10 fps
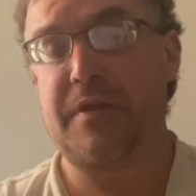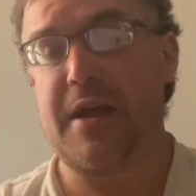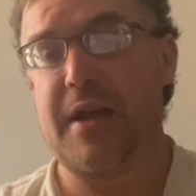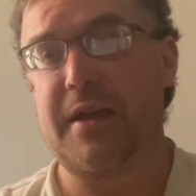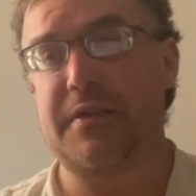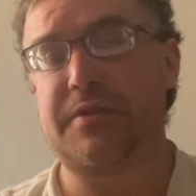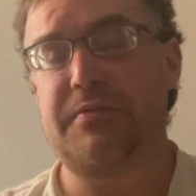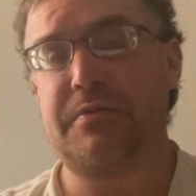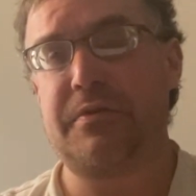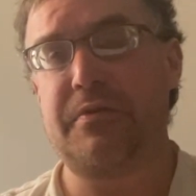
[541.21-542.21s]
and
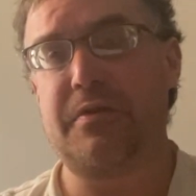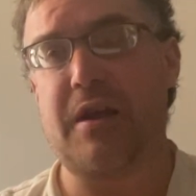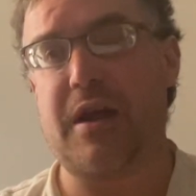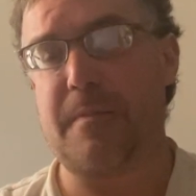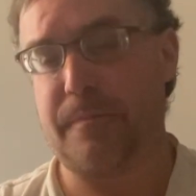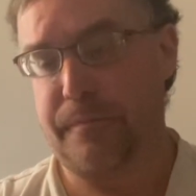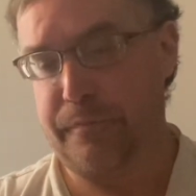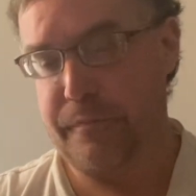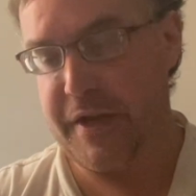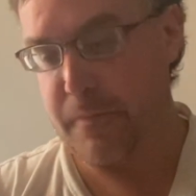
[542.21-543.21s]
um,
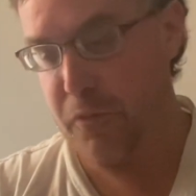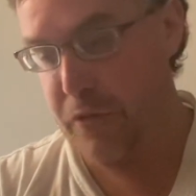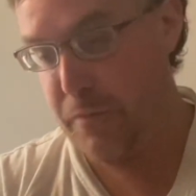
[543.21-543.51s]
become more